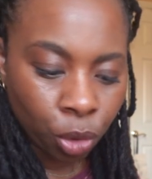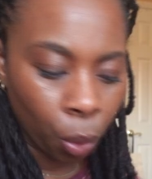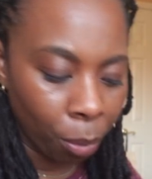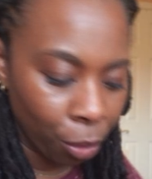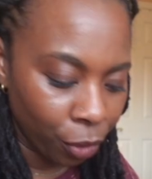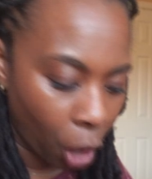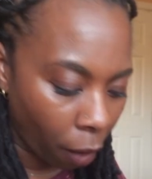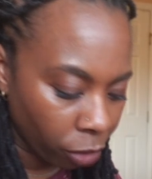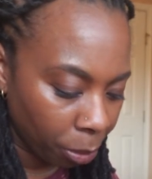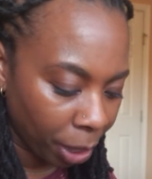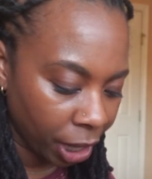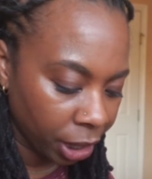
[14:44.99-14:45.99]
We'll move it off
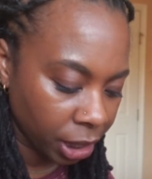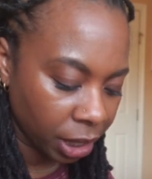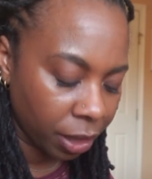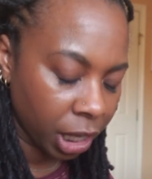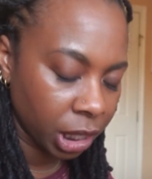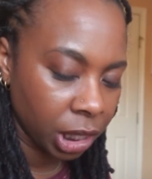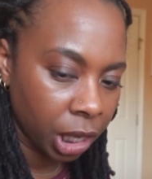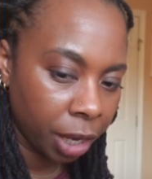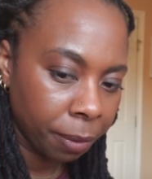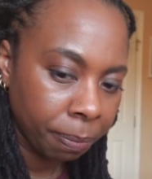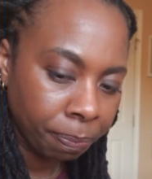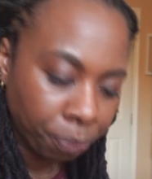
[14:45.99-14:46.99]
the pan because I think it's
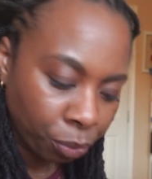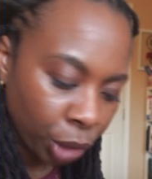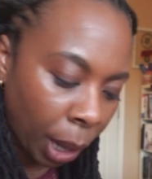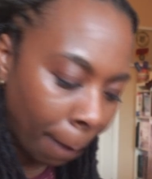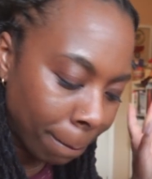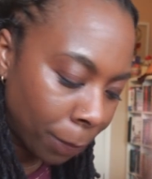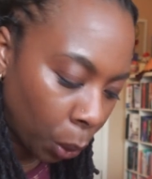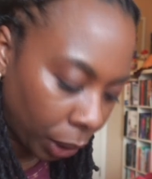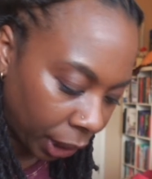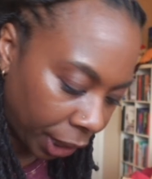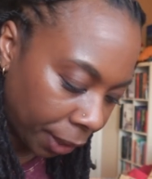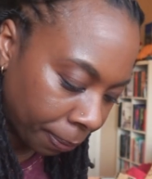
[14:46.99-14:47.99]
done
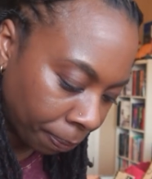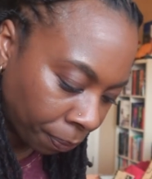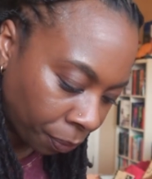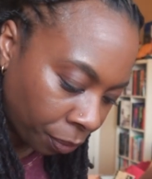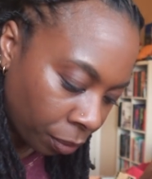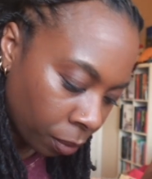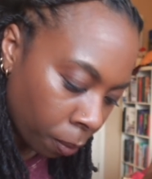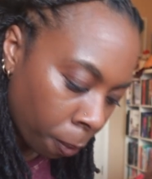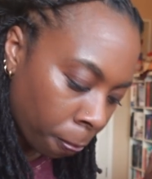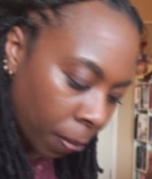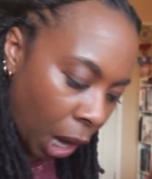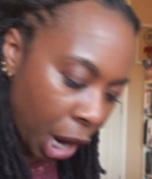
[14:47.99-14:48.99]
boiling.
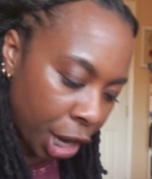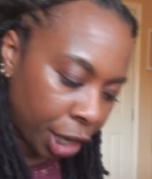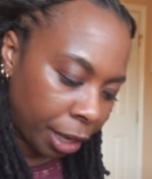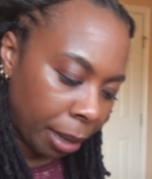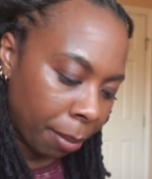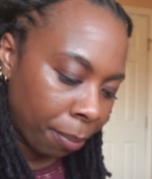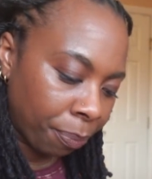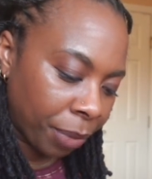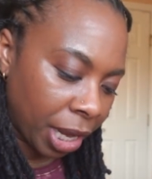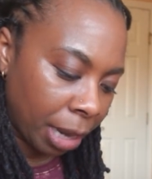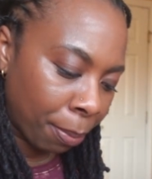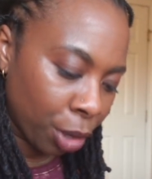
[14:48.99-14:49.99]
And
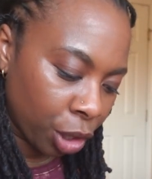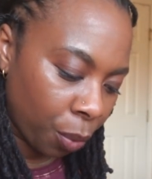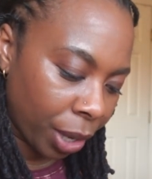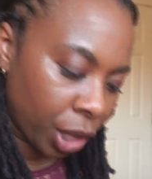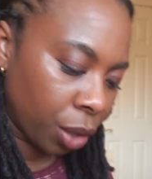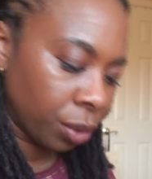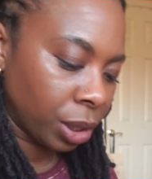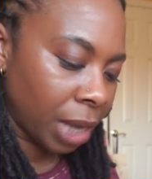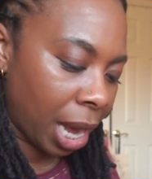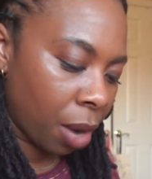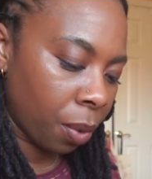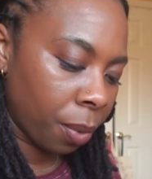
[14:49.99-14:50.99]
I'm putting away clothes
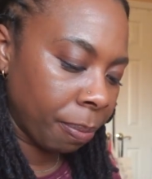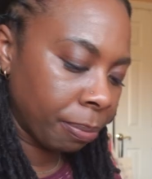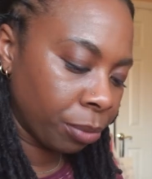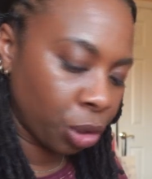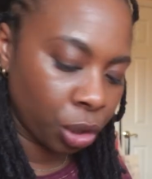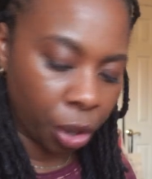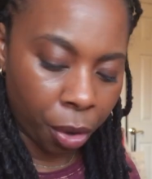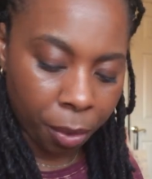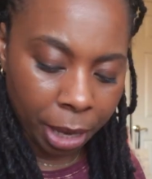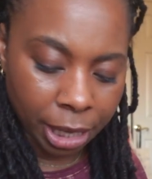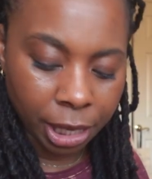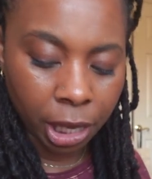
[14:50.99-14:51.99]
now, so,
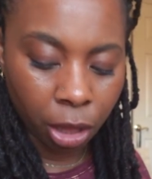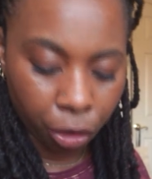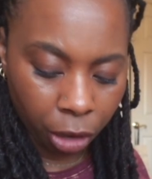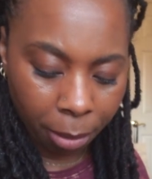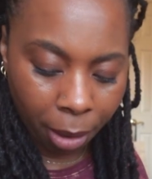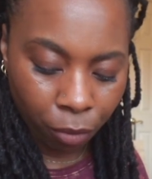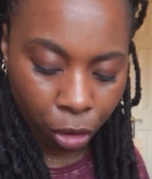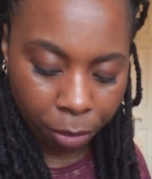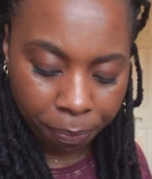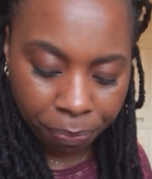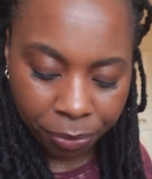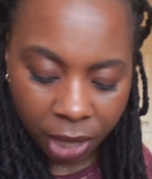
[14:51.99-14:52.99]
and decluttering my
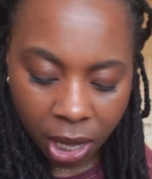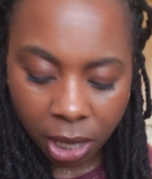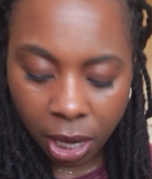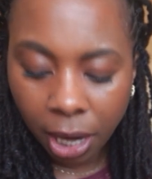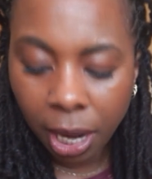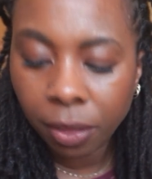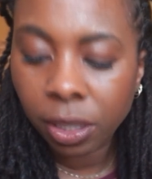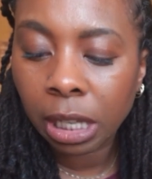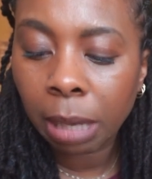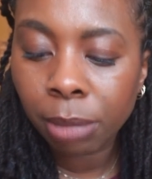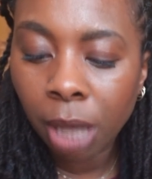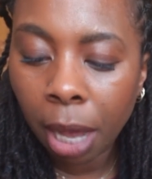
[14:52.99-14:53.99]
room kind of at the
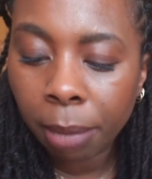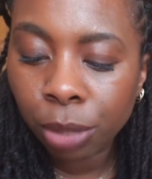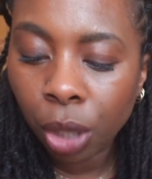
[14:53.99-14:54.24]
same time.